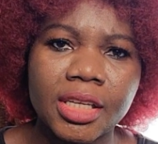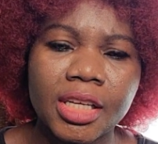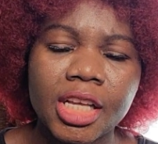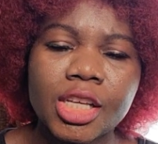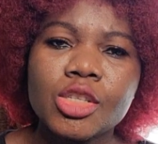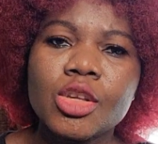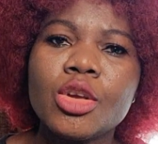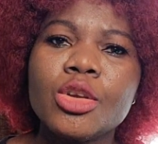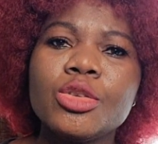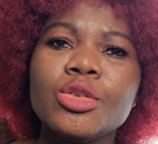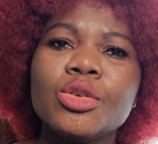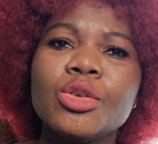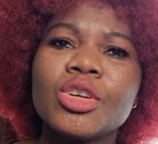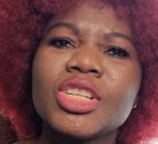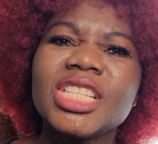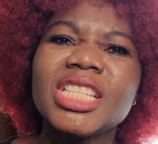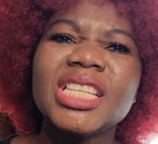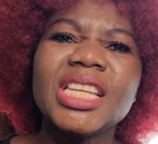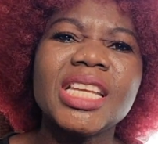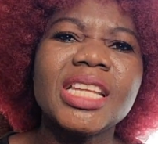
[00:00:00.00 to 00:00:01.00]
So you do
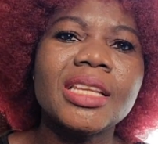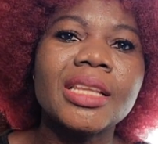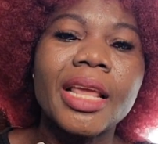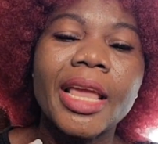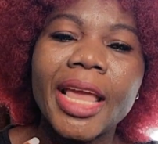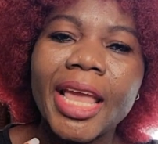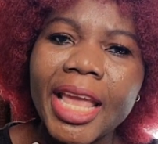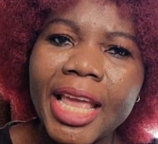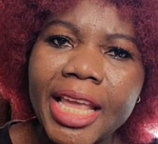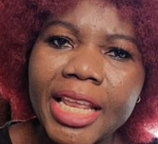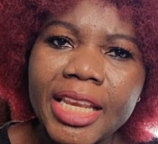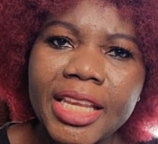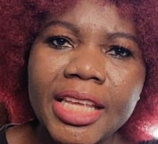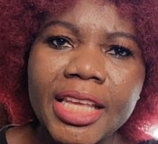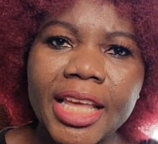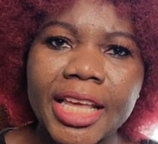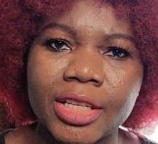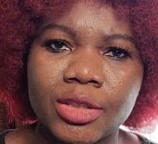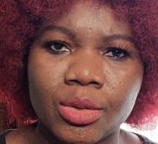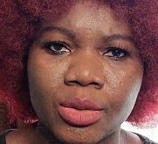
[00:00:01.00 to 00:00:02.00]
not need any
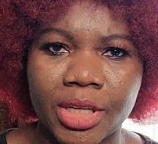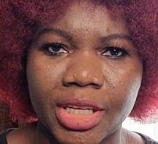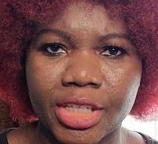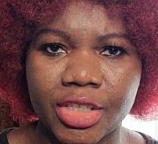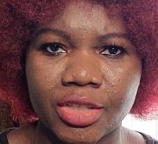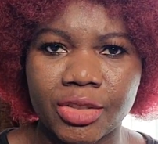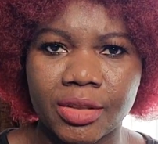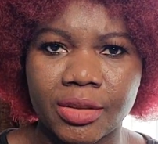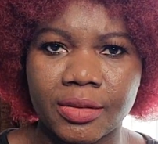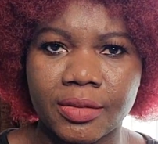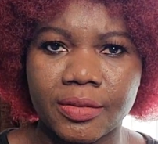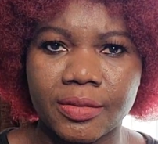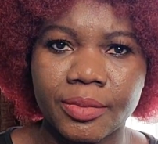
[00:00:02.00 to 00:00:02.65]
education.